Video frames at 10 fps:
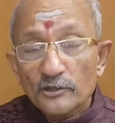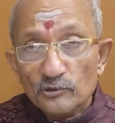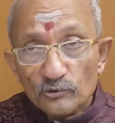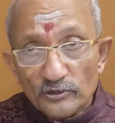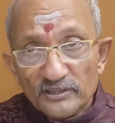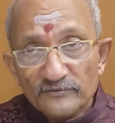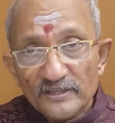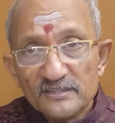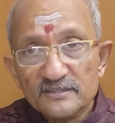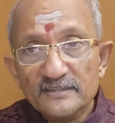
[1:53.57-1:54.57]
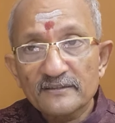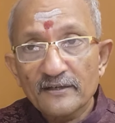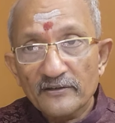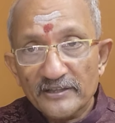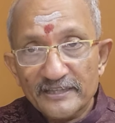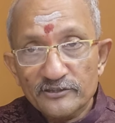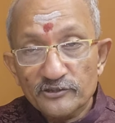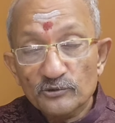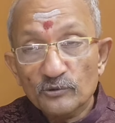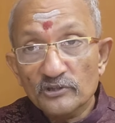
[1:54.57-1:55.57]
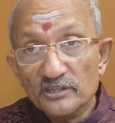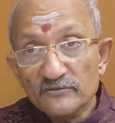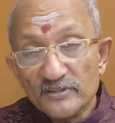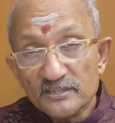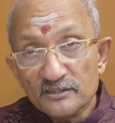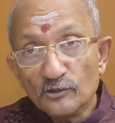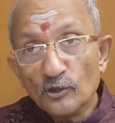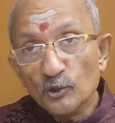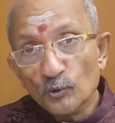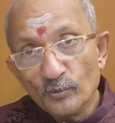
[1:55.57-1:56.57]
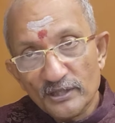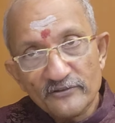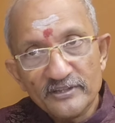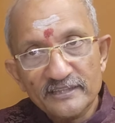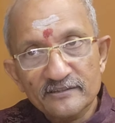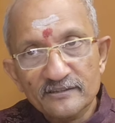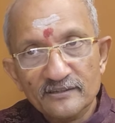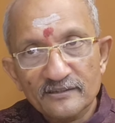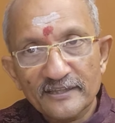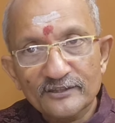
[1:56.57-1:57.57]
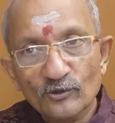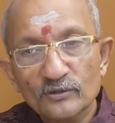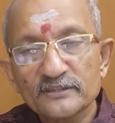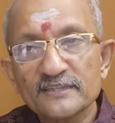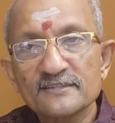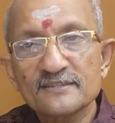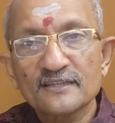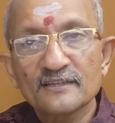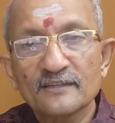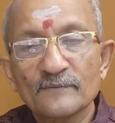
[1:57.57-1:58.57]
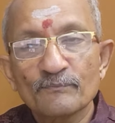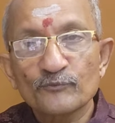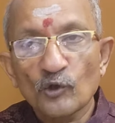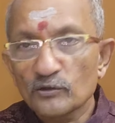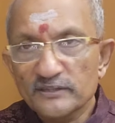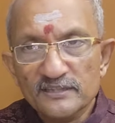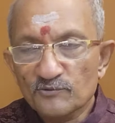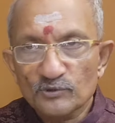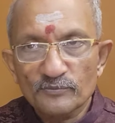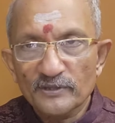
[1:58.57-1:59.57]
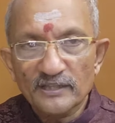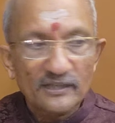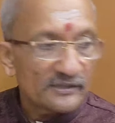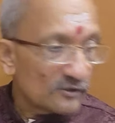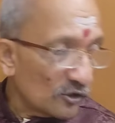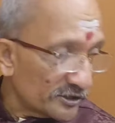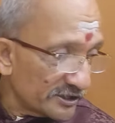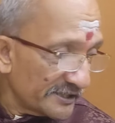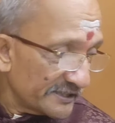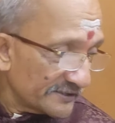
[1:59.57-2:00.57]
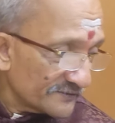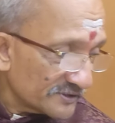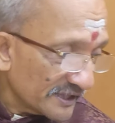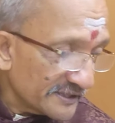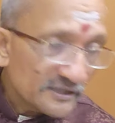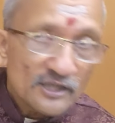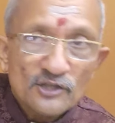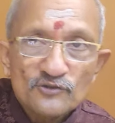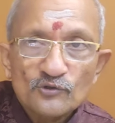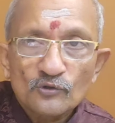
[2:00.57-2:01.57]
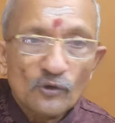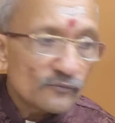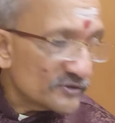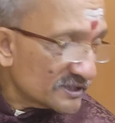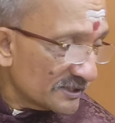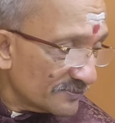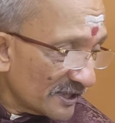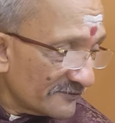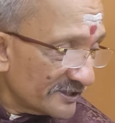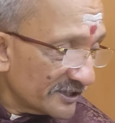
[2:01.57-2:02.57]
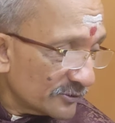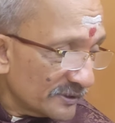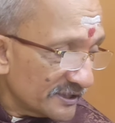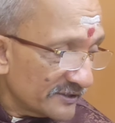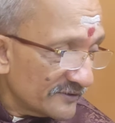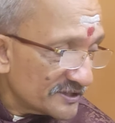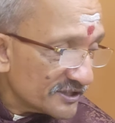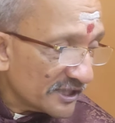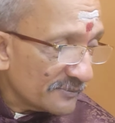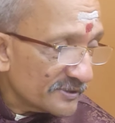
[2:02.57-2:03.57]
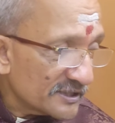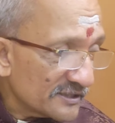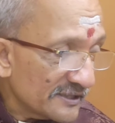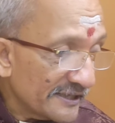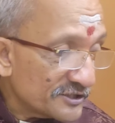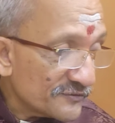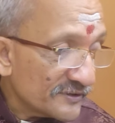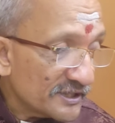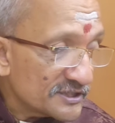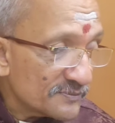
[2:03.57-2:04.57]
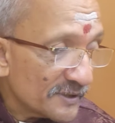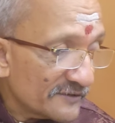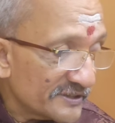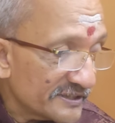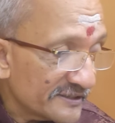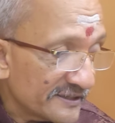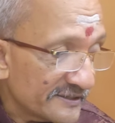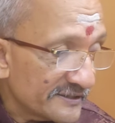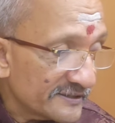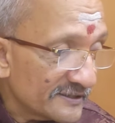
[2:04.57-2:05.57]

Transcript: You could invest in a REIT, you could invest in global REIT, right? All these would be alternatives, right? So obviously private equity, venture capital, hedge funds, private credit,